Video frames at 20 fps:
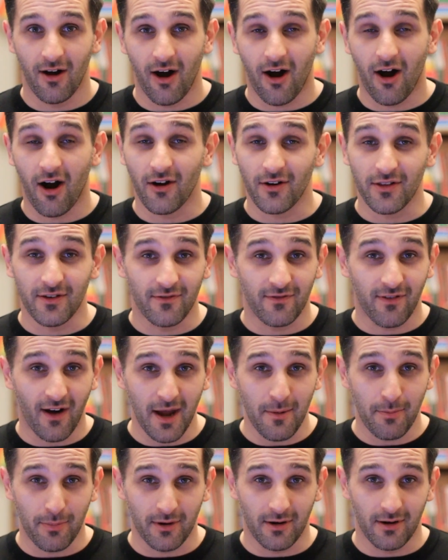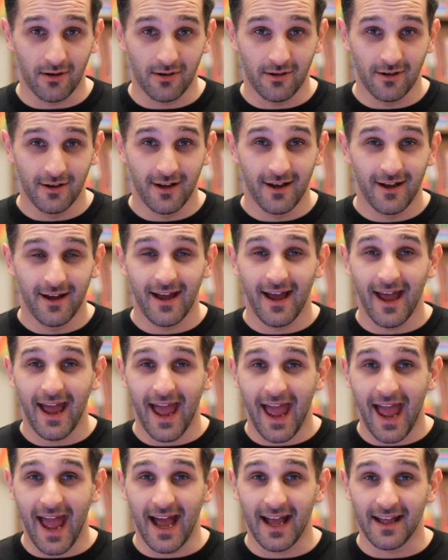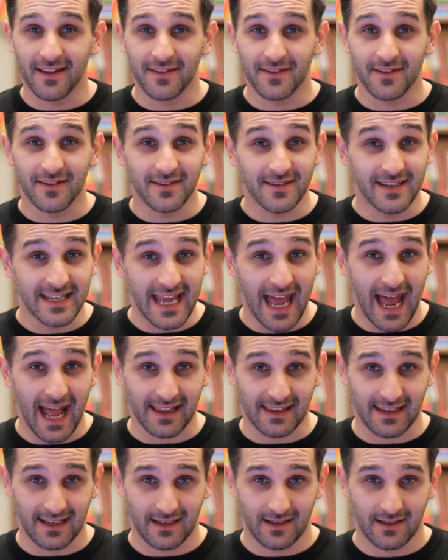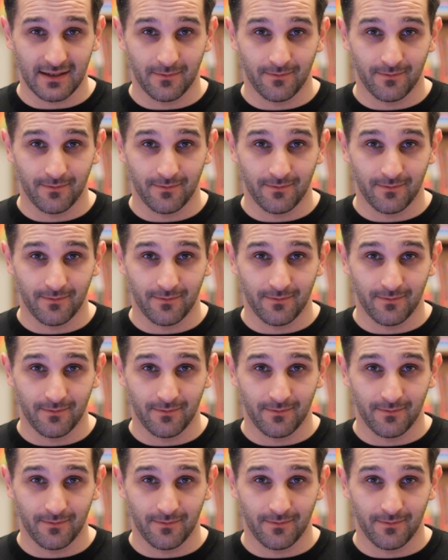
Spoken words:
are The Viper and The Attic.